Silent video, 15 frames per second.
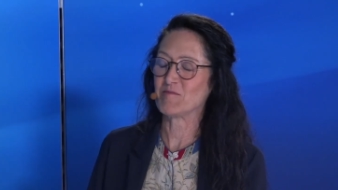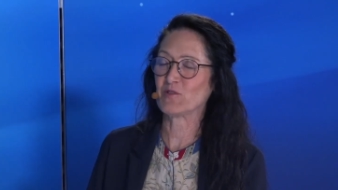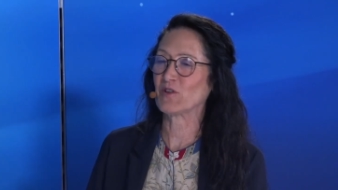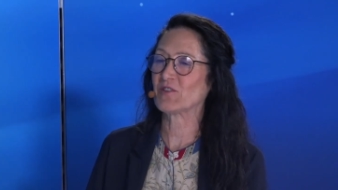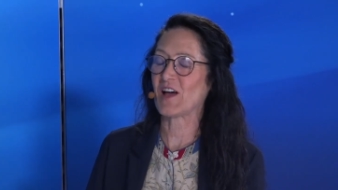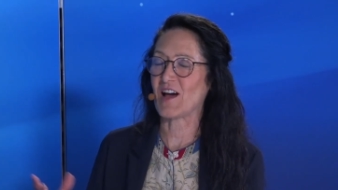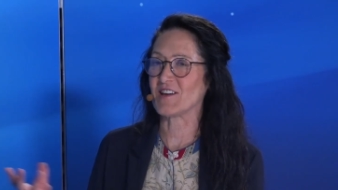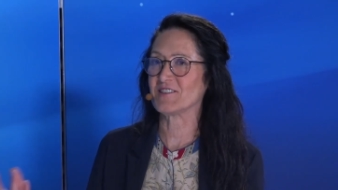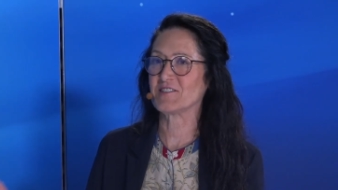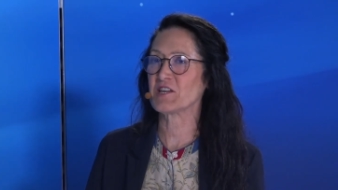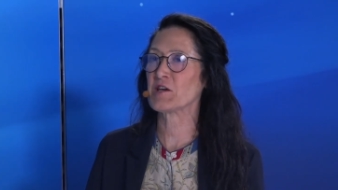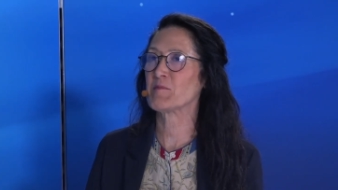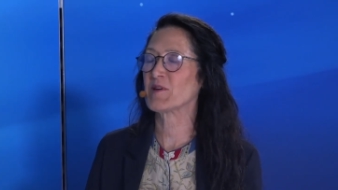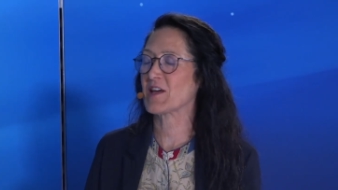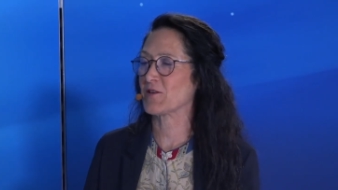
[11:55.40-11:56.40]
not
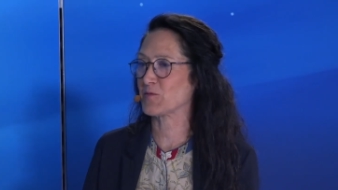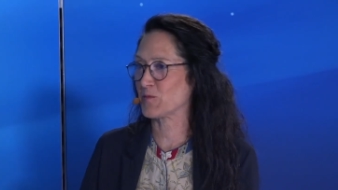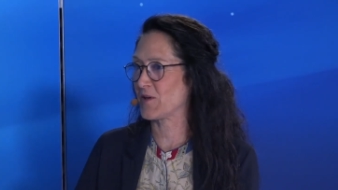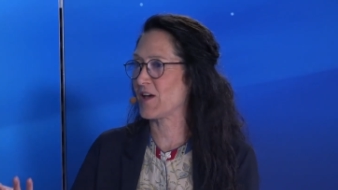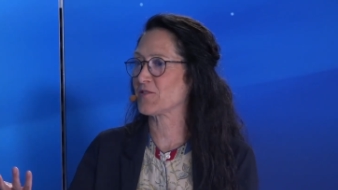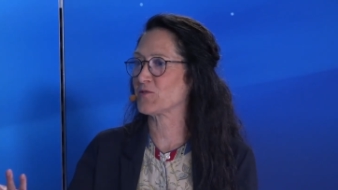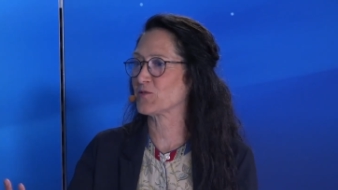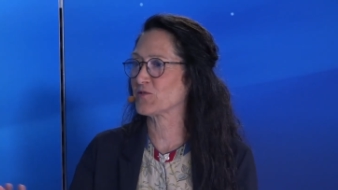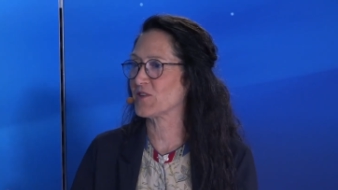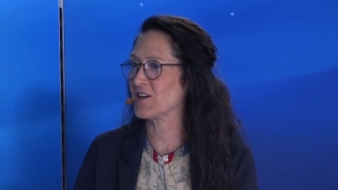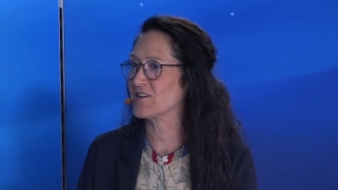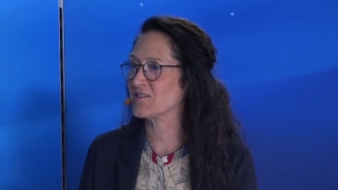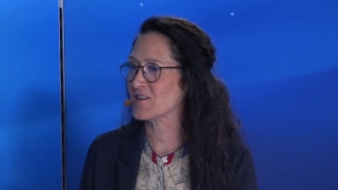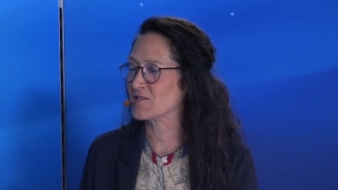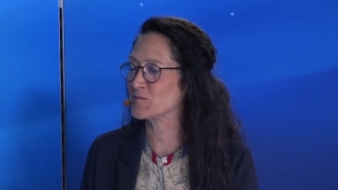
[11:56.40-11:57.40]
idea, because as you
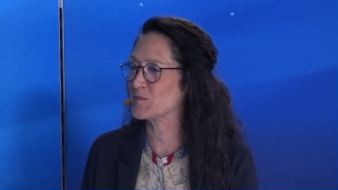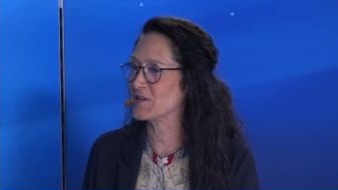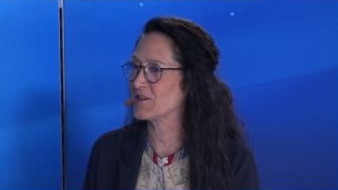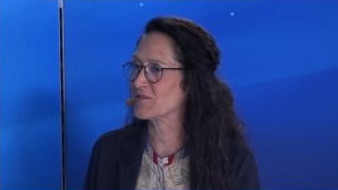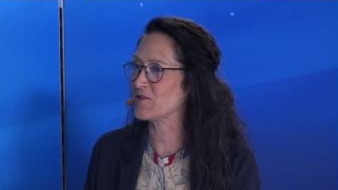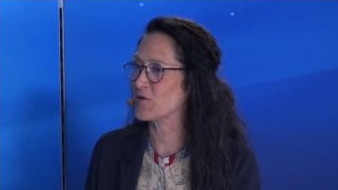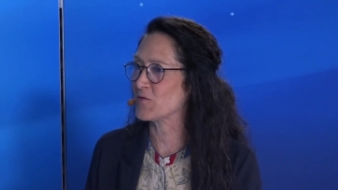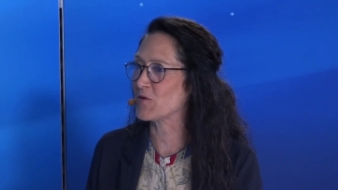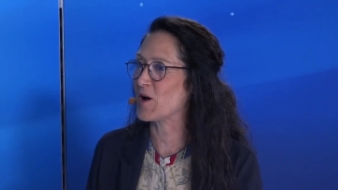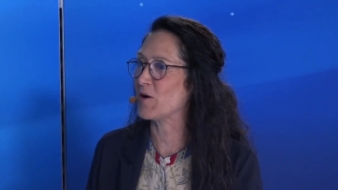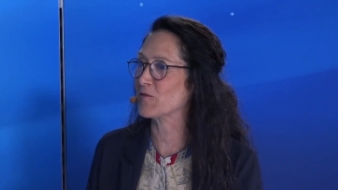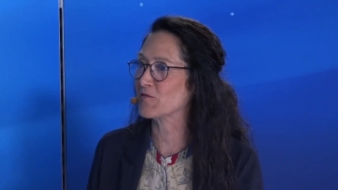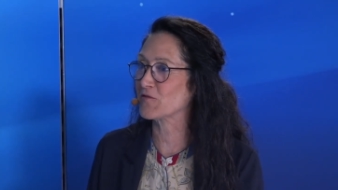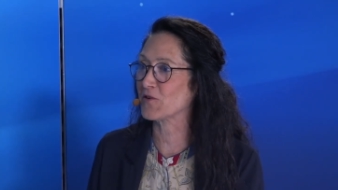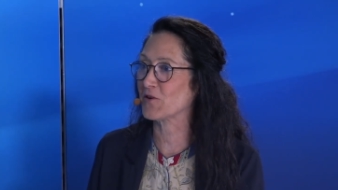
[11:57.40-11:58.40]
say, it has been
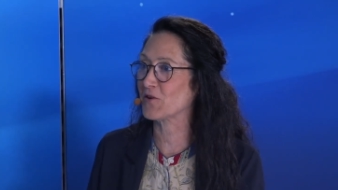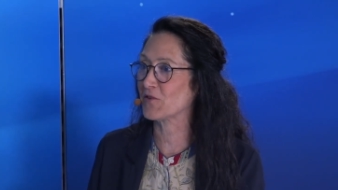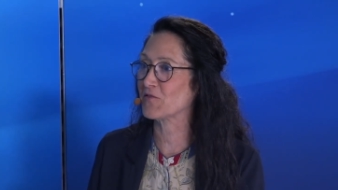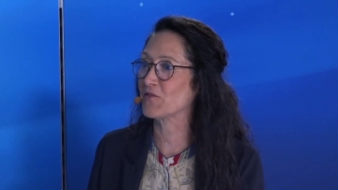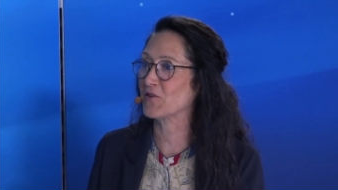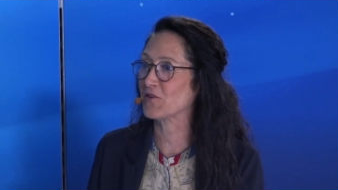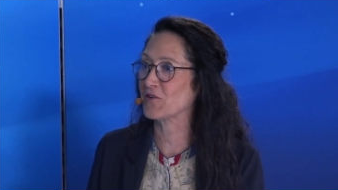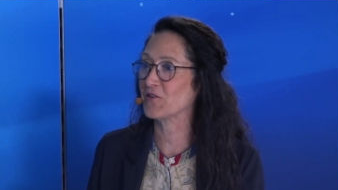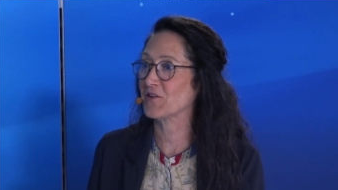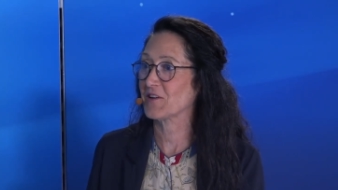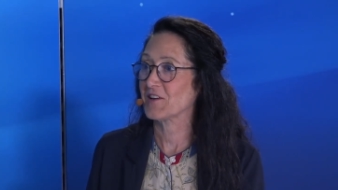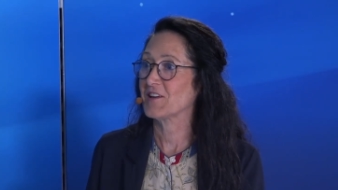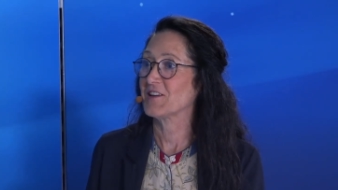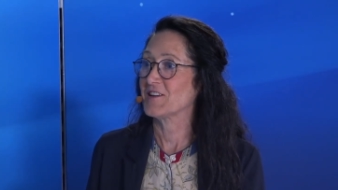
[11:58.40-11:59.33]
around for